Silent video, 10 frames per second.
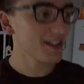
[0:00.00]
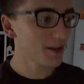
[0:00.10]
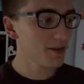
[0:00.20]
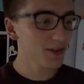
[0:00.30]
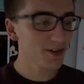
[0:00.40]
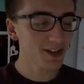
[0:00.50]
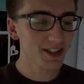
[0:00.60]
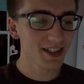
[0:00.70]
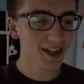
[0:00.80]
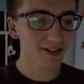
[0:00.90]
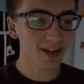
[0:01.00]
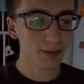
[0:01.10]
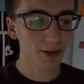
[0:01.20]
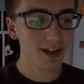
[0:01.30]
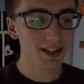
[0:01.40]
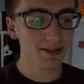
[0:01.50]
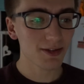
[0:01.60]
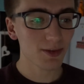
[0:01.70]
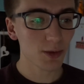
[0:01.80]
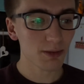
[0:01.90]
in terms of university stuff, I'm progressing
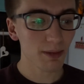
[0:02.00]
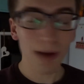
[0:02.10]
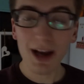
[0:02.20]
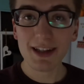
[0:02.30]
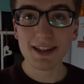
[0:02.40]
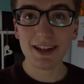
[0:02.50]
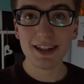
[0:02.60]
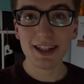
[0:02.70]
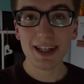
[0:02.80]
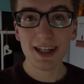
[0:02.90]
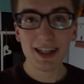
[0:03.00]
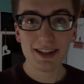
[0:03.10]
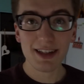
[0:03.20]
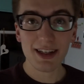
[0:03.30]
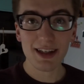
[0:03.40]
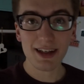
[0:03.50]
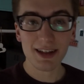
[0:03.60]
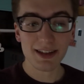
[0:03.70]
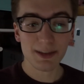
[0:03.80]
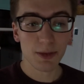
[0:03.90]
towards my pilot study. Did
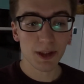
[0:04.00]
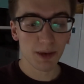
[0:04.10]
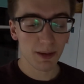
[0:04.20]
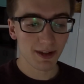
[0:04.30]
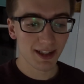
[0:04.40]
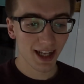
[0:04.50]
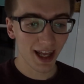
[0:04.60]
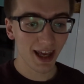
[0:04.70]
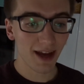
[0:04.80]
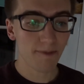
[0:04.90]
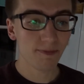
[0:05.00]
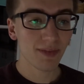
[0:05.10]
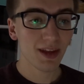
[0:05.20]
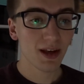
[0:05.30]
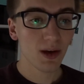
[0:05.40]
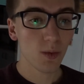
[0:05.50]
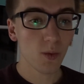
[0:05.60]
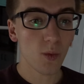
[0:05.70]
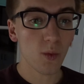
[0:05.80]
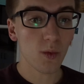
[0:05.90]
a small experiment today
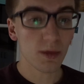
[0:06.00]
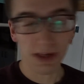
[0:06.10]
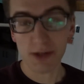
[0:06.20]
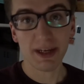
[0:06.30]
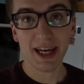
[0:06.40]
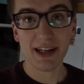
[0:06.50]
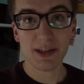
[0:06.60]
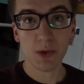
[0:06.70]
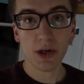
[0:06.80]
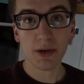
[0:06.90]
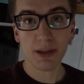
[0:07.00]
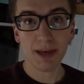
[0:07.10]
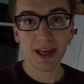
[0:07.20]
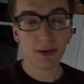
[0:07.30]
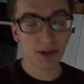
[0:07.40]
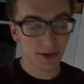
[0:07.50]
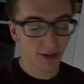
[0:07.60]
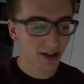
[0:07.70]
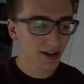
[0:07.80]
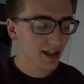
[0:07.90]
to make sure my cages work with the bee, which was
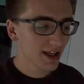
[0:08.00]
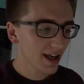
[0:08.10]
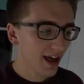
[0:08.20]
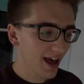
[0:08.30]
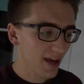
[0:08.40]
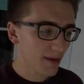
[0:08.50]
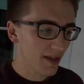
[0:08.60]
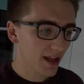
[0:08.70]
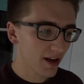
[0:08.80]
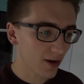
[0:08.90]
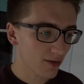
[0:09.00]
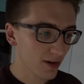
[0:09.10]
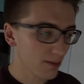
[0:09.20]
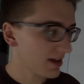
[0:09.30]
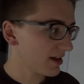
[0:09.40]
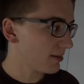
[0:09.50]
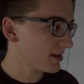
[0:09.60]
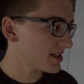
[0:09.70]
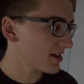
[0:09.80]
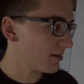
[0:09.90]
fun. And then hopefully on Monday I'll be able
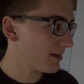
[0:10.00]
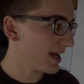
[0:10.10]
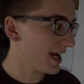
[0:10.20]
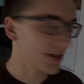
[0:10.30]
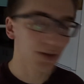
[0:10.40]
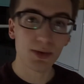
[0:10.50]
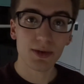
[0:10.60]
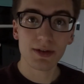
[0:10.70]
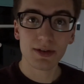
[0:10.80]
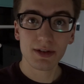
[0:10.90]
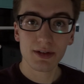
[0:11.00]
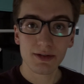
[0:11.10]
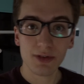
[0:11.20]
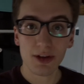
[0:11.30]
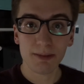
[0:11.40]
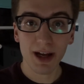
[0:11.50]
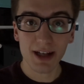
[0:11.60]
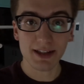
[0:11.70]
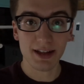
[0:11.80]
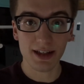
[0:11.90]
to start my actual full-on
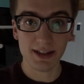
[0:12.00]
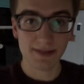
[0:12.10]
pilot study.